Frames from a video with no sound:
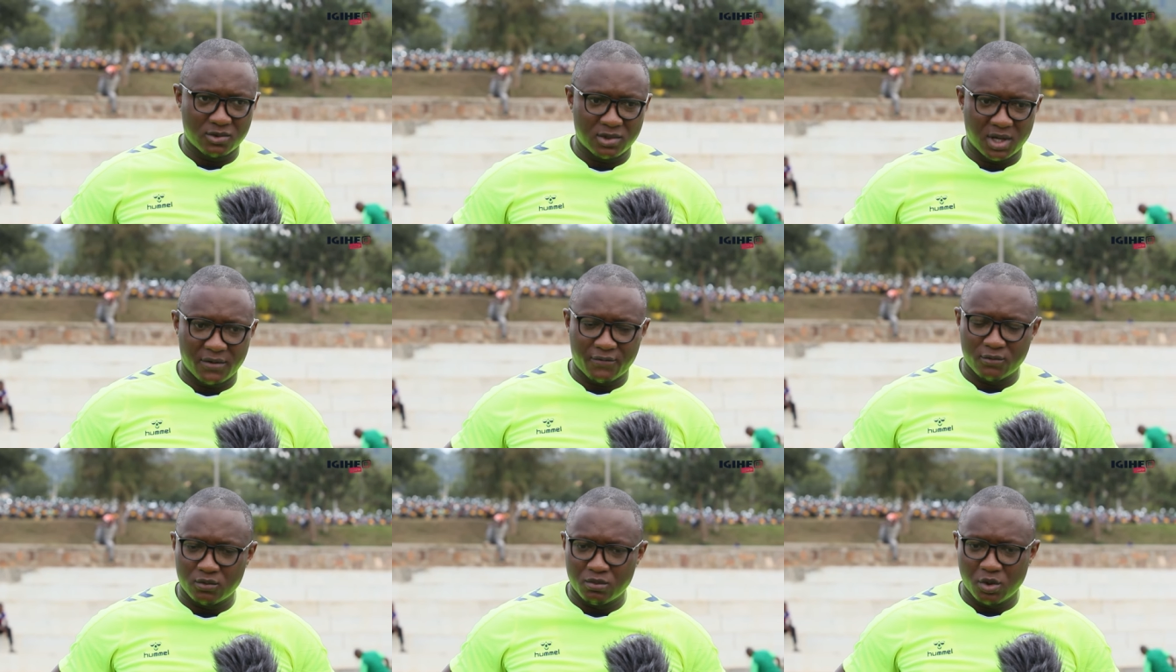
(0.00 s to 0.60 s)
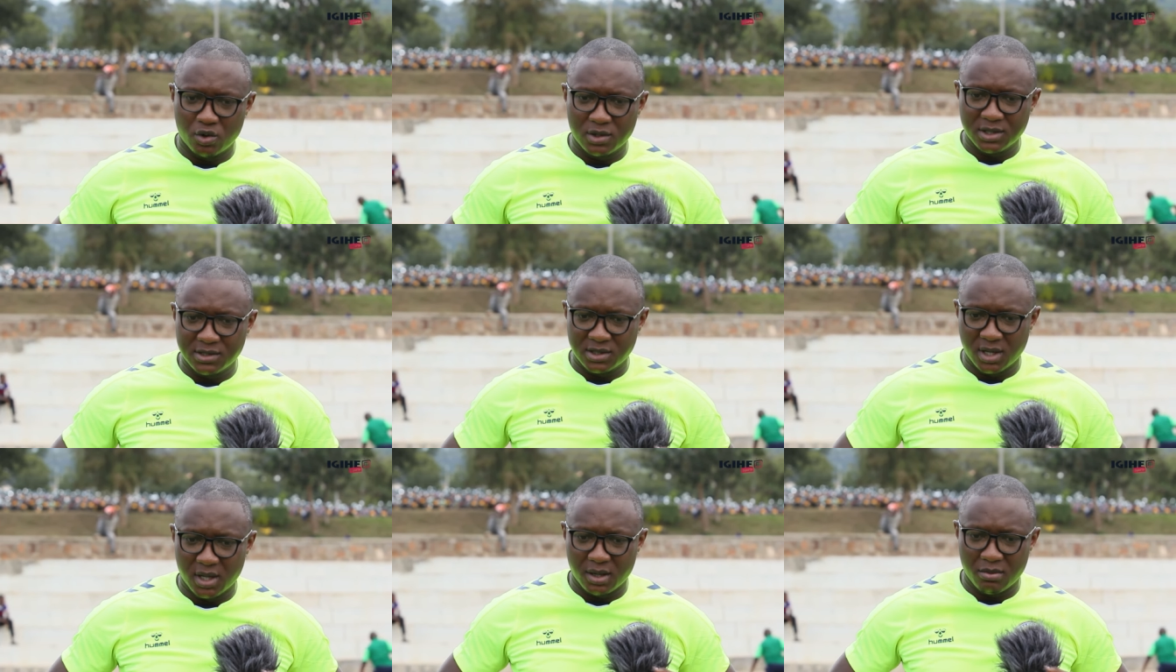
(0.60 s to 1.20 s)
Today football
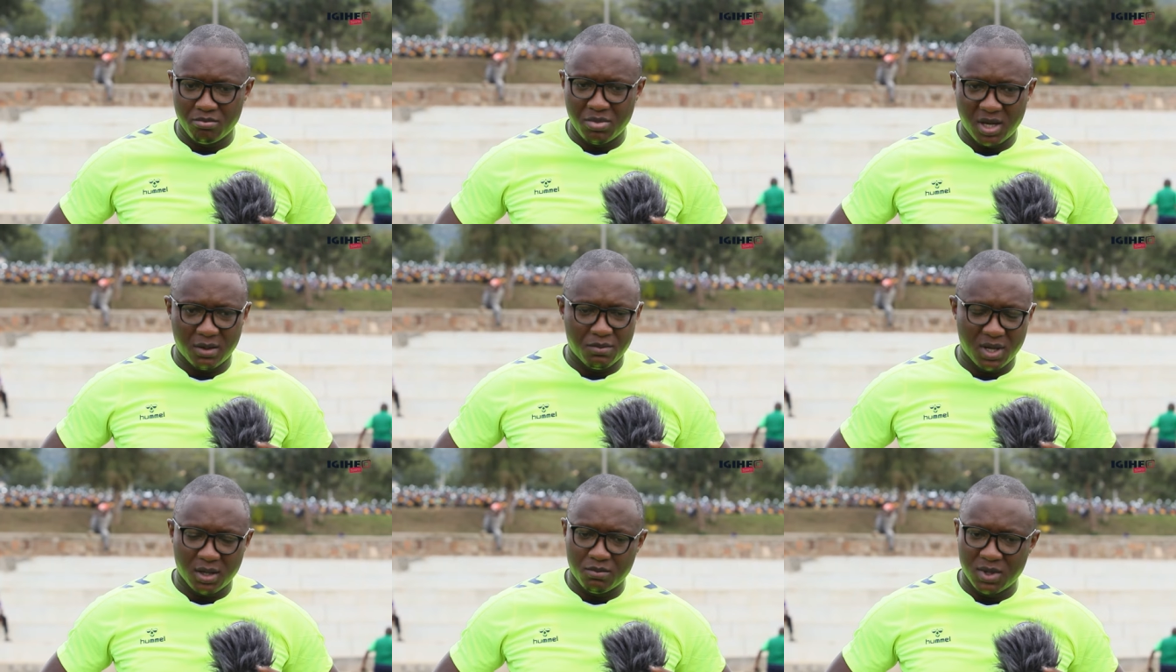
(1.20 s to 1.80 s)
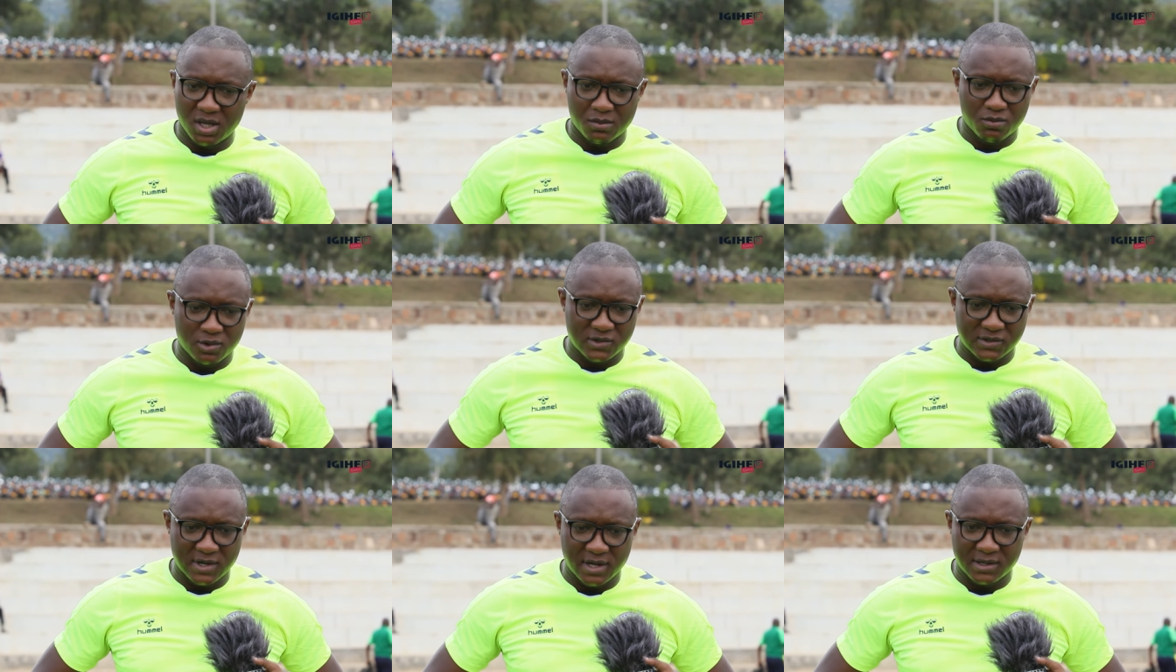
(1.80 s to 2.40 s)
is a big
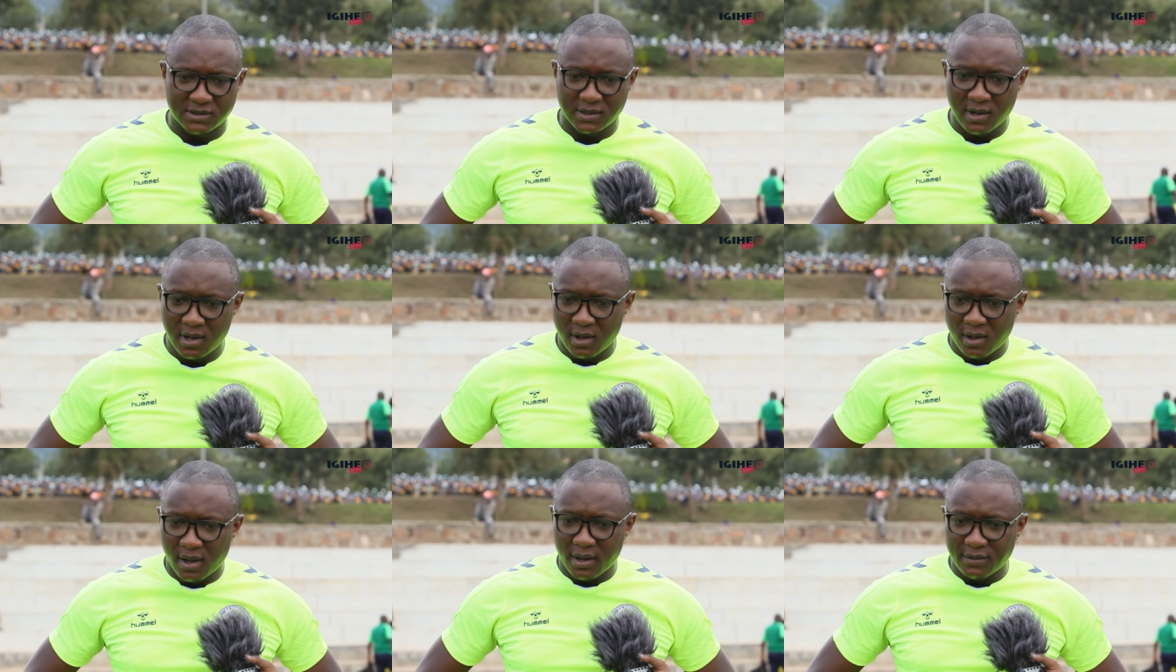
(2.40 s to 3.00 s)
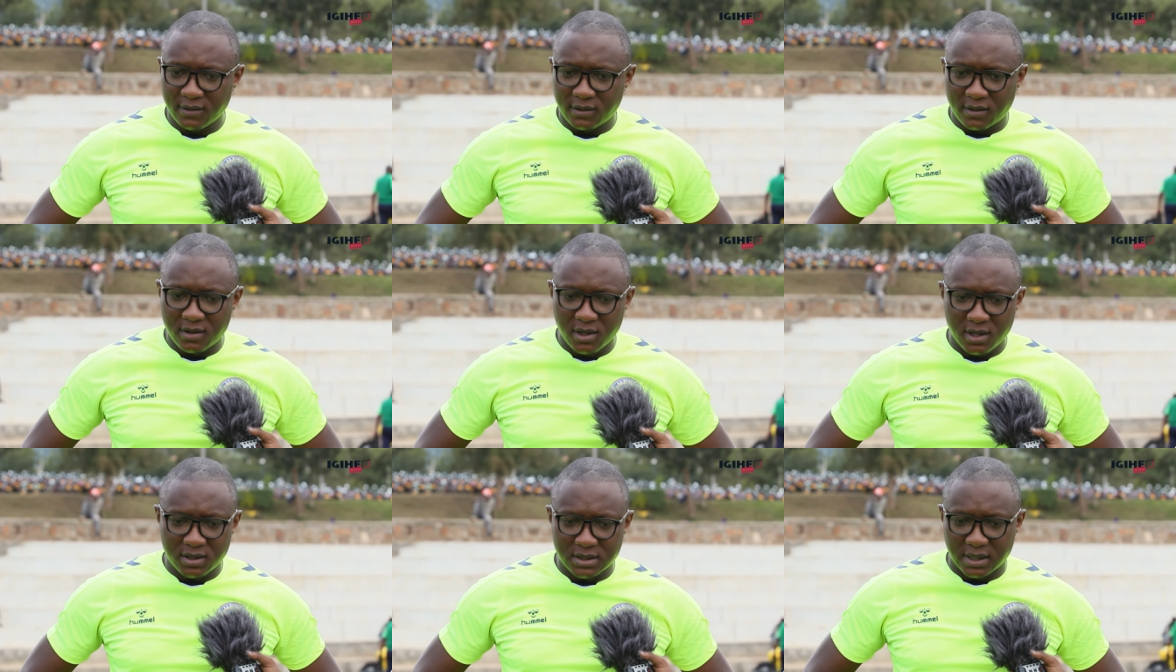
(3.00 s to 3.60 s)
business and it
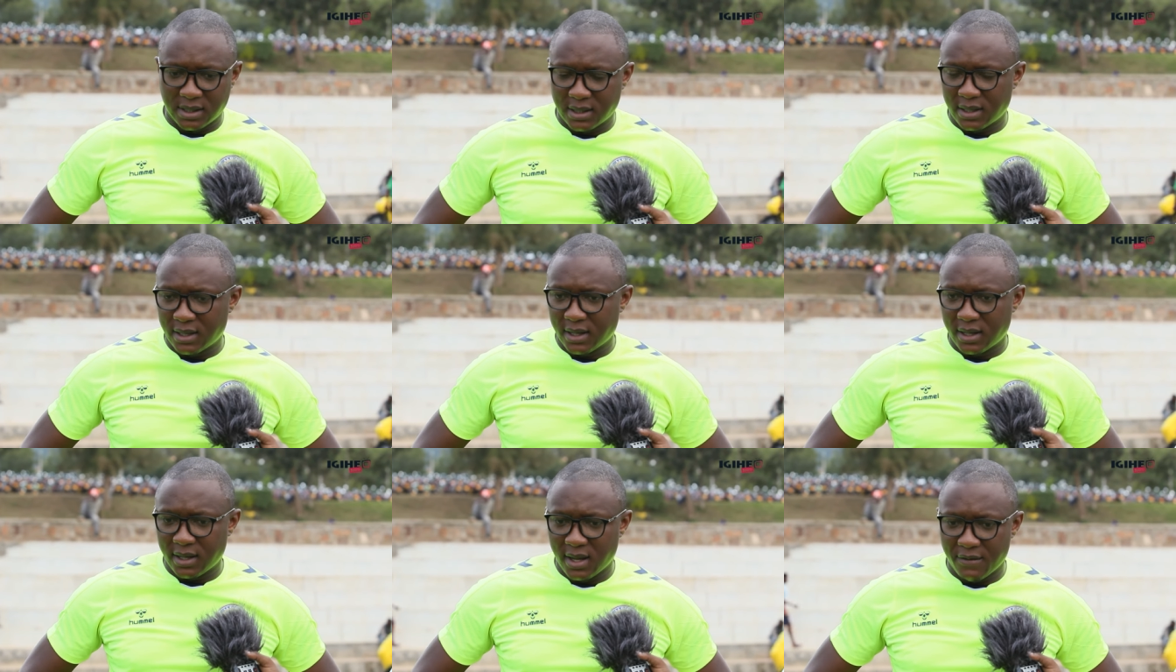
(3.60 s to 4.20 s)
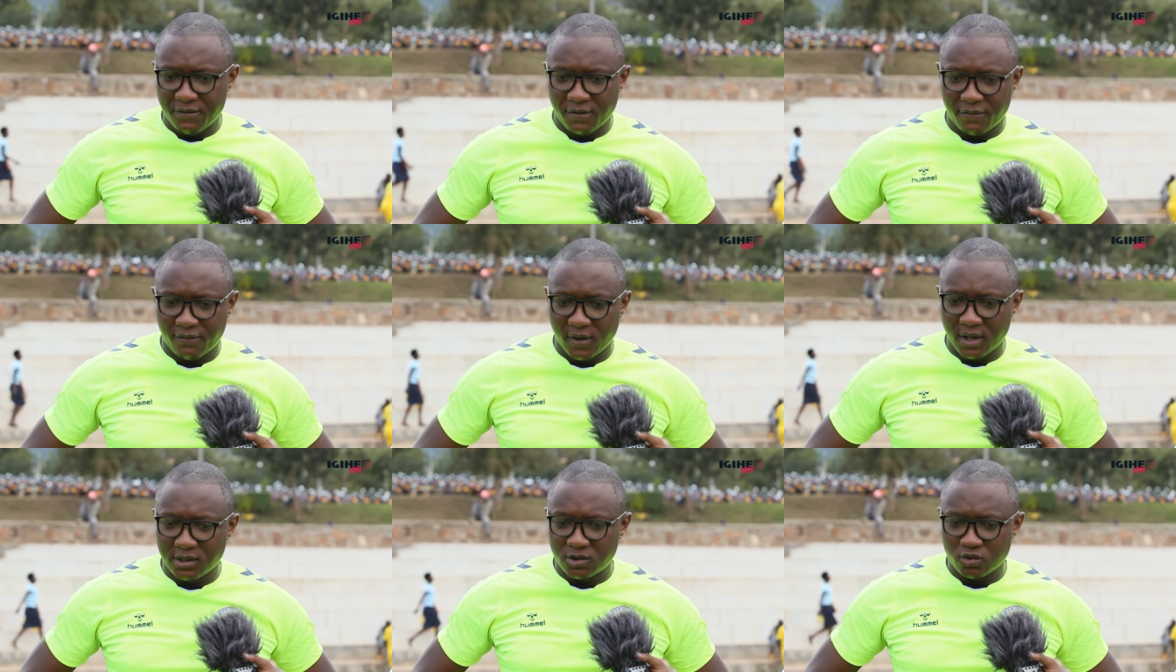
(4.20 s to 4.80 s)
needs
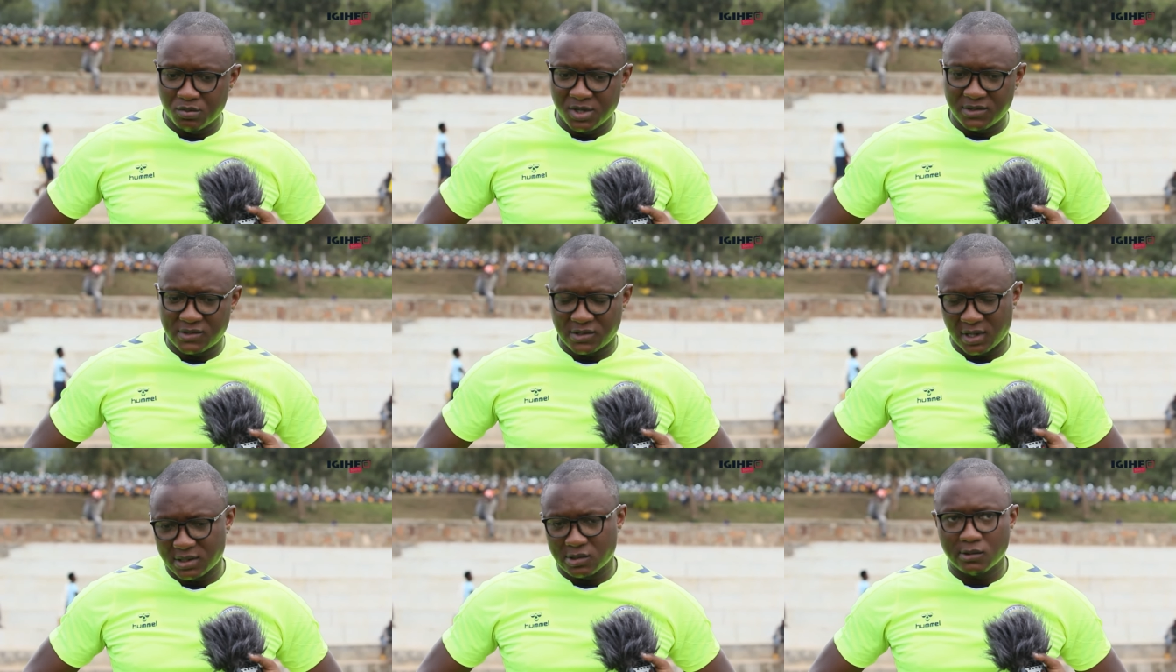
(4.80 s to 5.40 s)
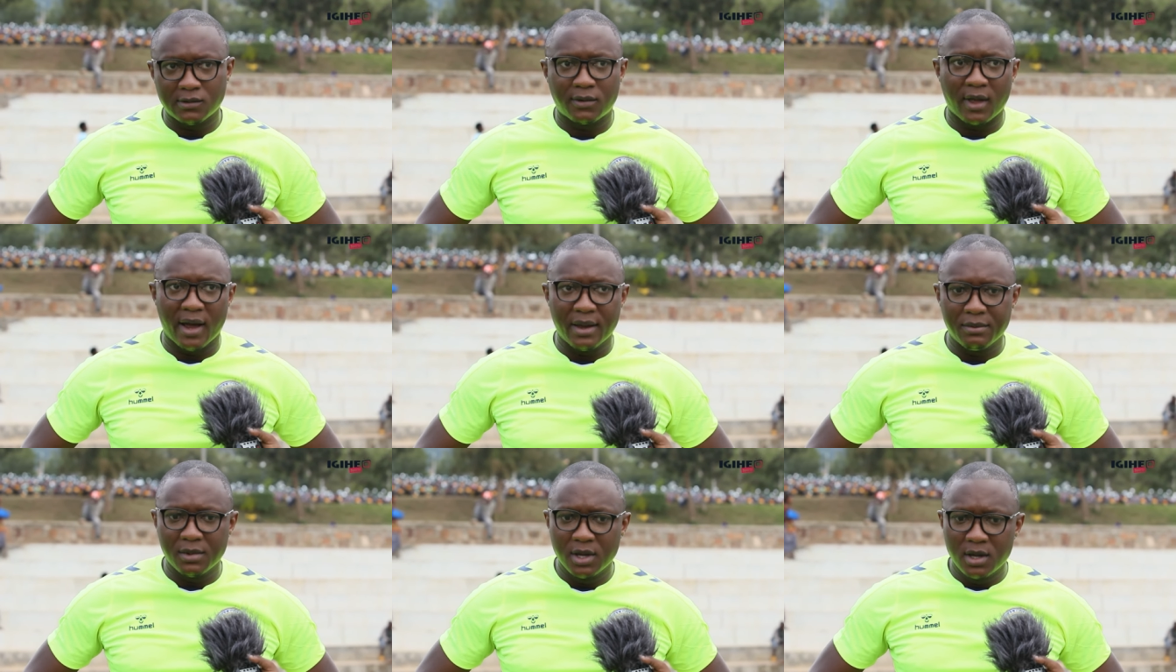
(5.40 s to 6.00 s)
everything to be set on
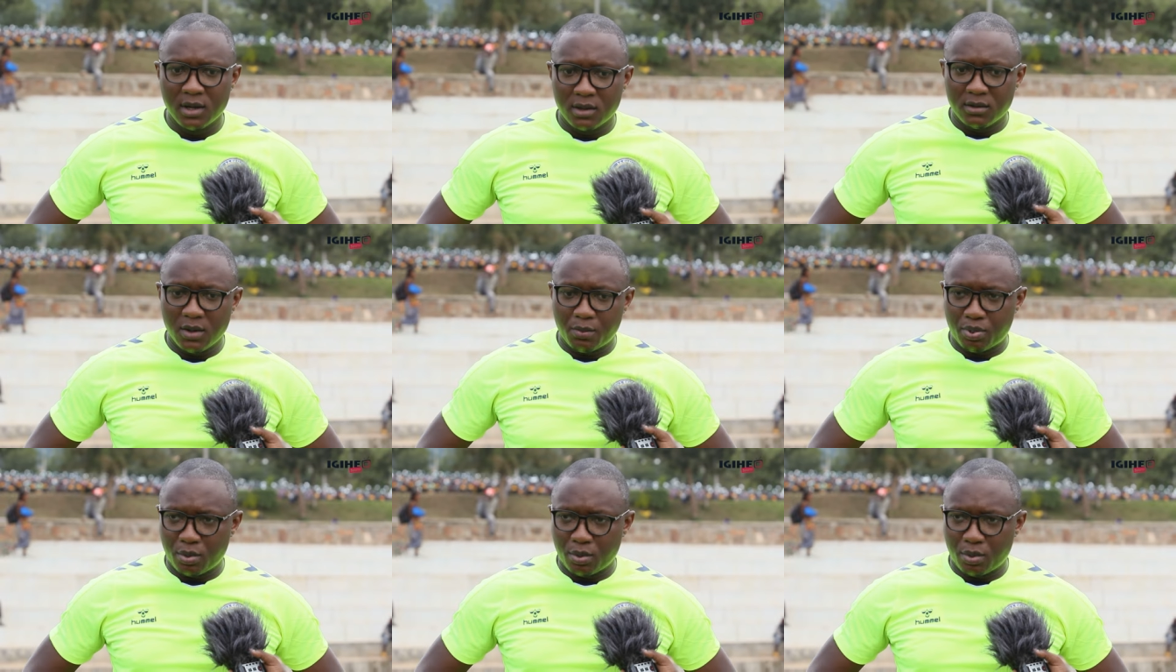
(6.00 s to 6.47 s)
time. The